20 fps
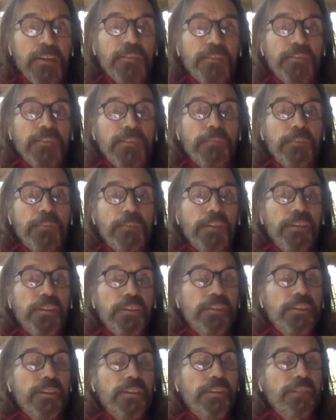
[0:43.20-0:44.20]
something
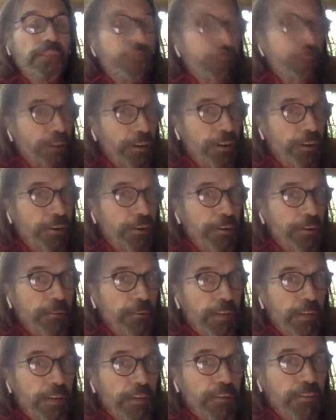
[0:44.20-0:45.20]
that's on fire in a
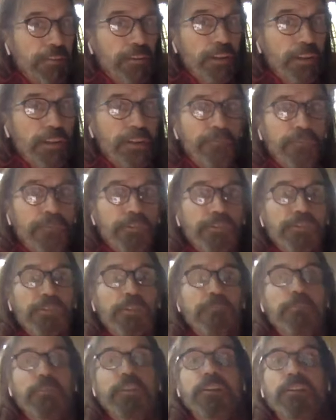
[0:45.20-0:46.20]
man's life or
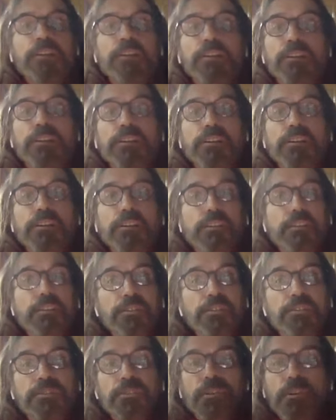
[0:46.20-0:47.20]
something that
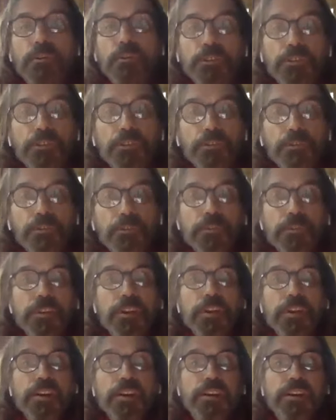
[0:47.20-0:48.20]
he's going through that
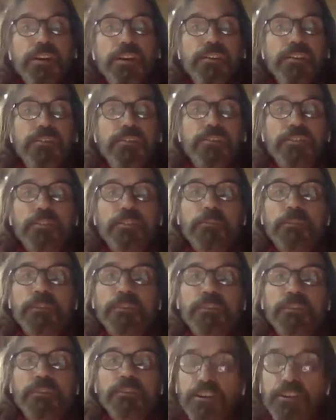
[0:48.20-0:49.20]
he needs some
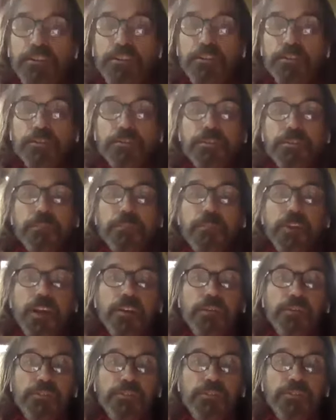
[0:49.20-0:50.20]
advice or some
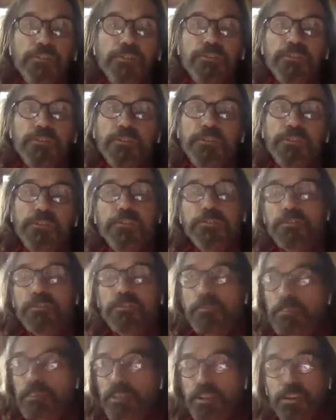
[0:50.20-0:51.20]
counsel or just a
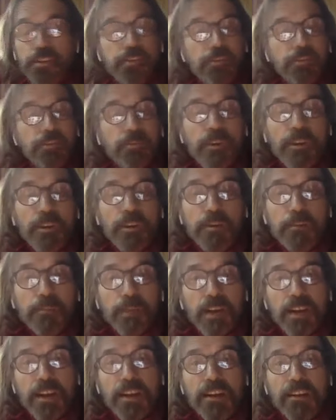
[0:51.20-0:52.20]
place to run it
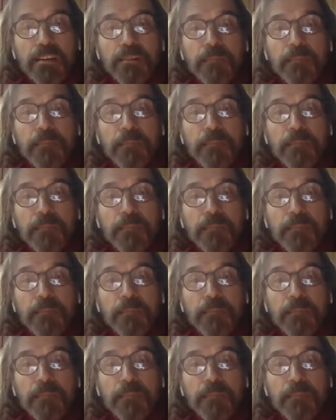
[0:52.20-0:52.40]
by.